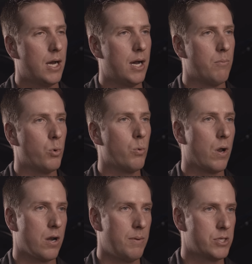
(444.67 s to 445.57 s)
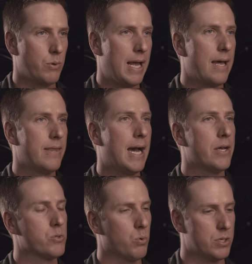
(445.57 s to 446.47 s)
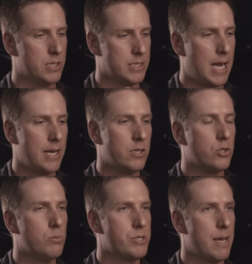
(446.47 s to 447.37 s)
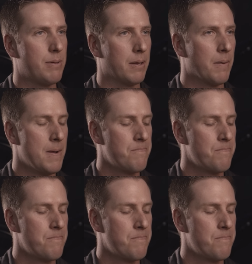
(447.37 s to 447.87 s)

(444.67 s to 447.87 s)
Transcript: We wanted to make sure we had that, so we're designing the tube shaping.